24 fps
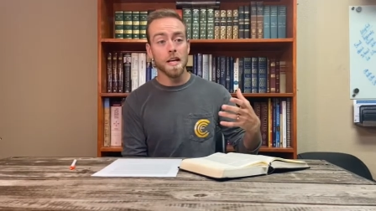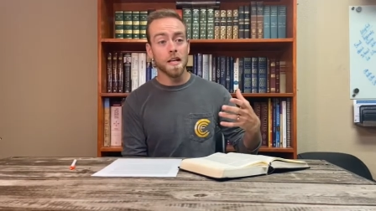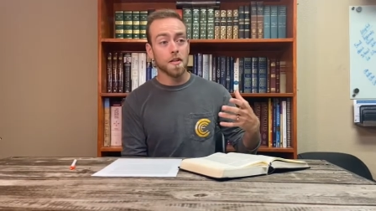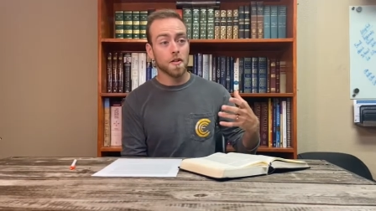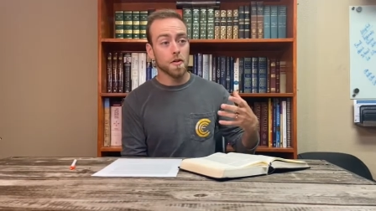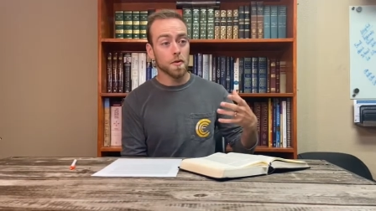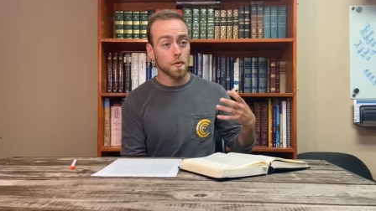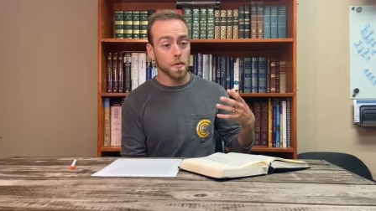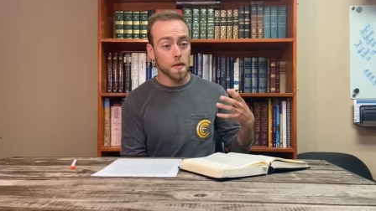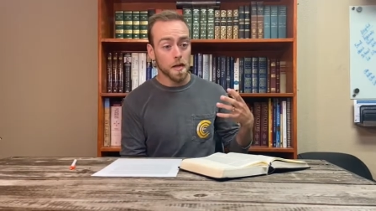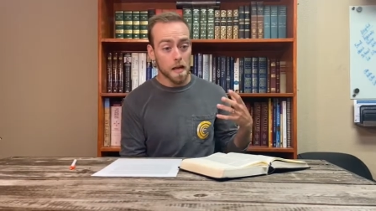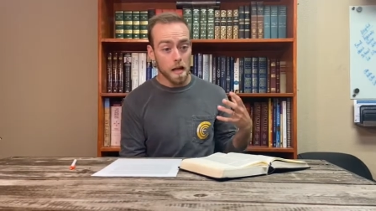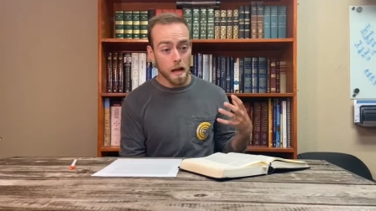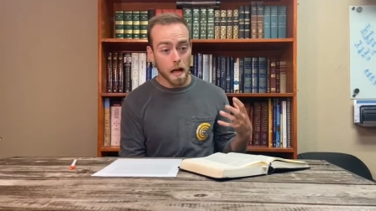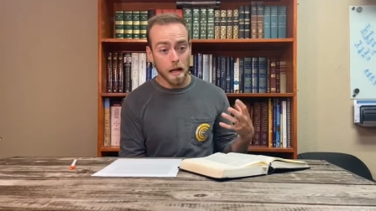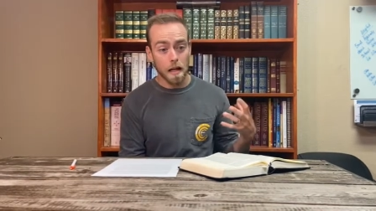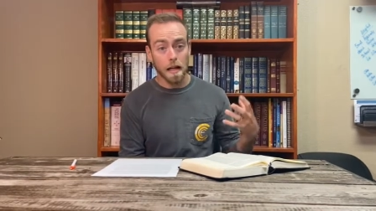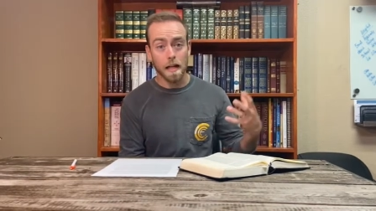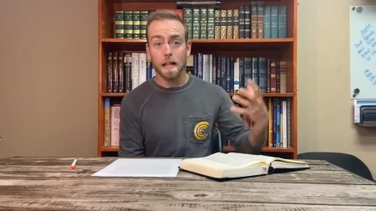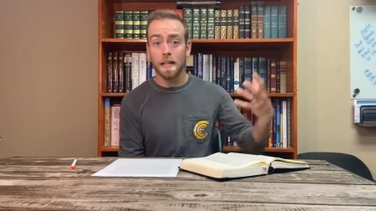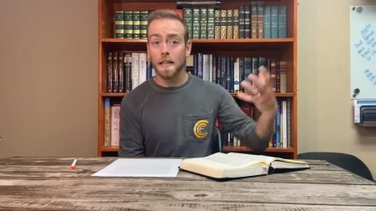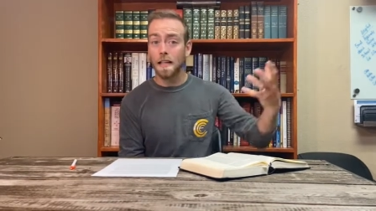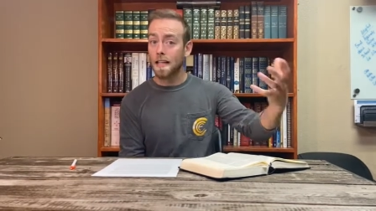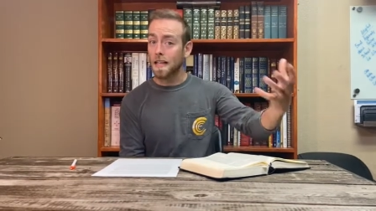to
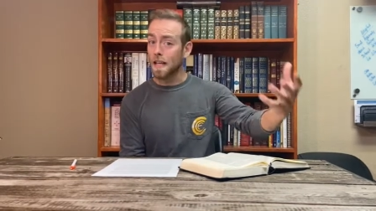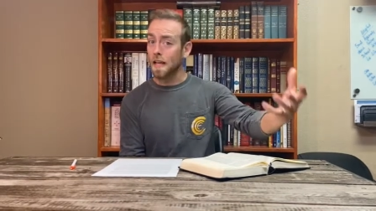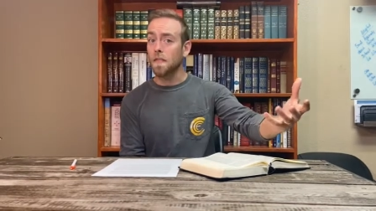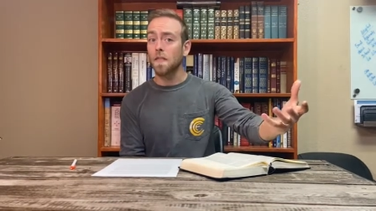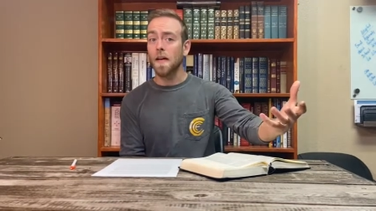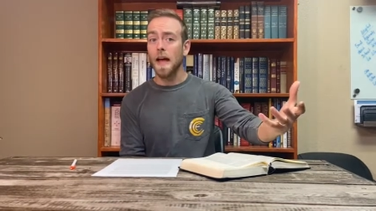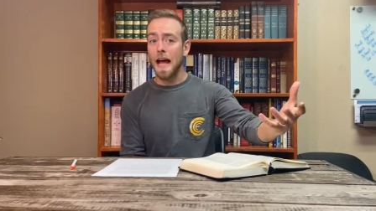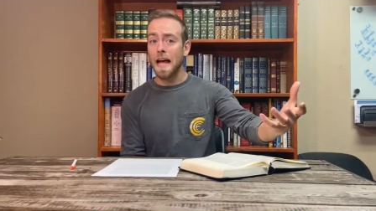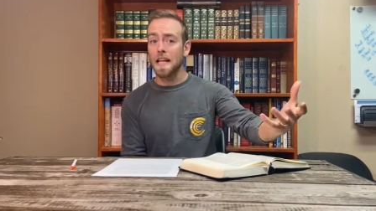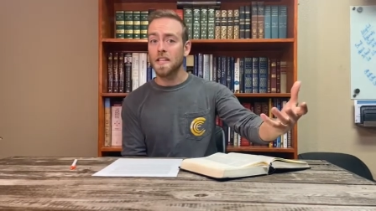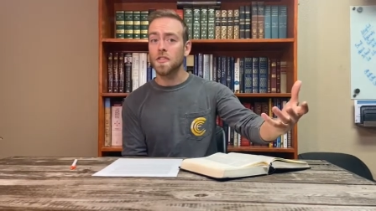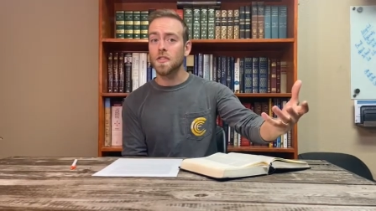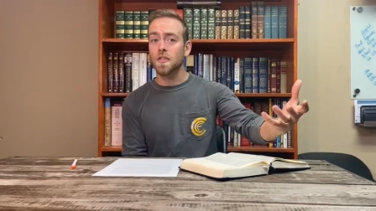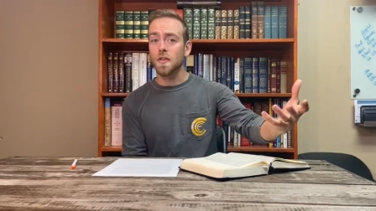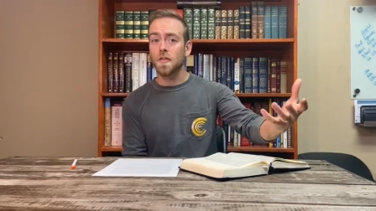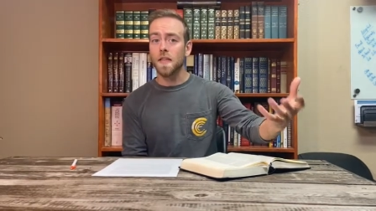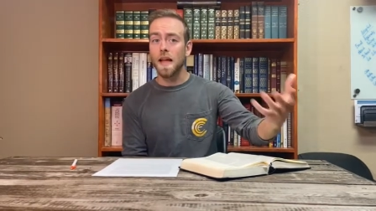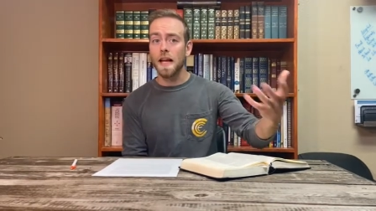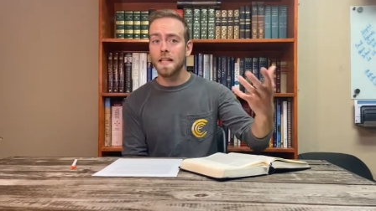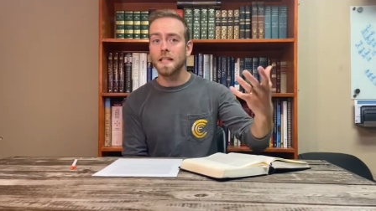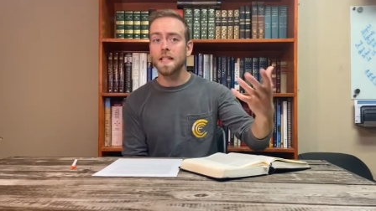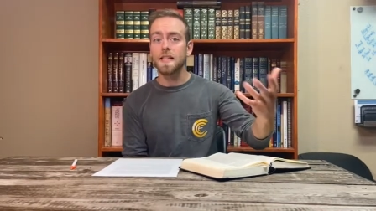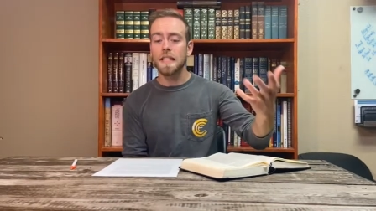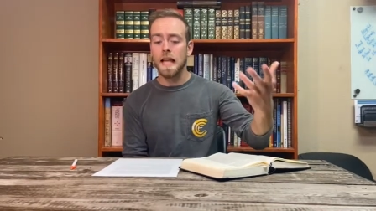uh, give Esther
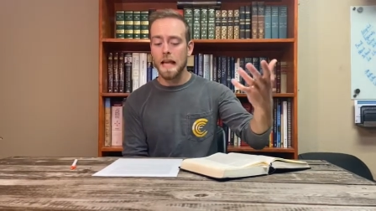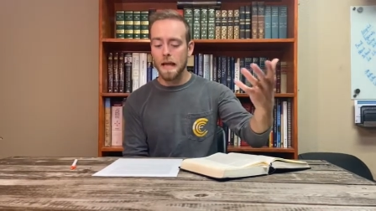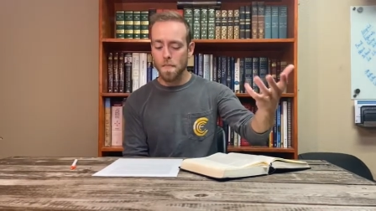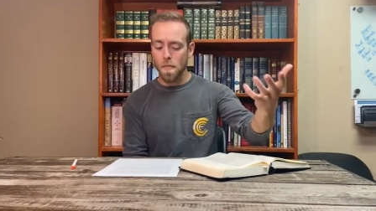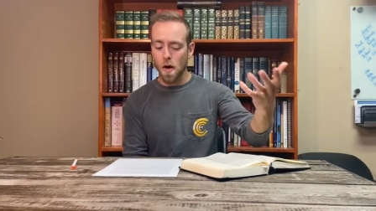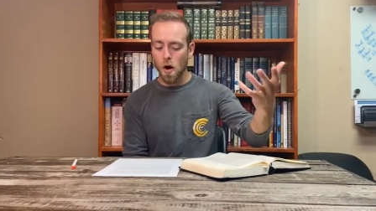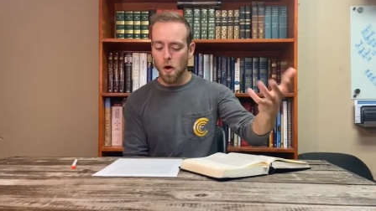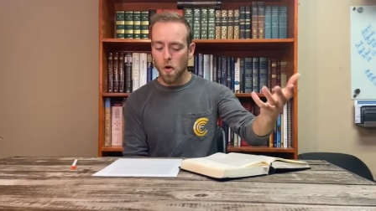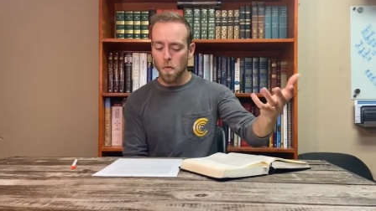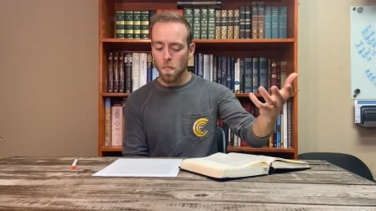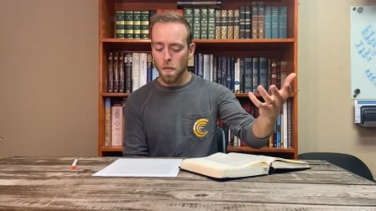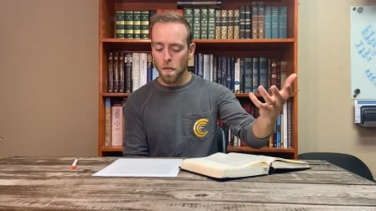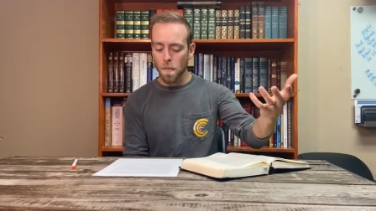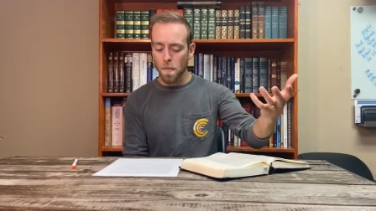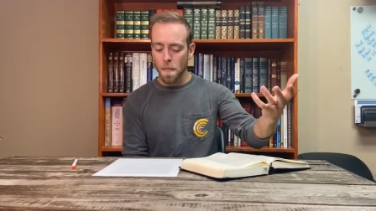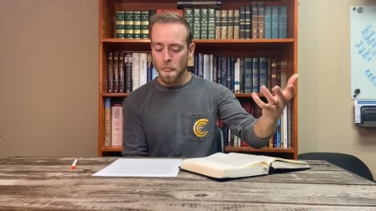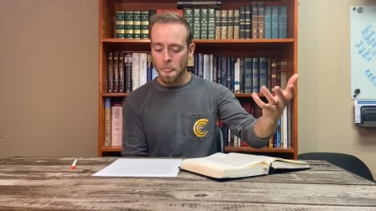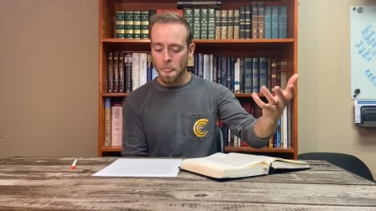that same hope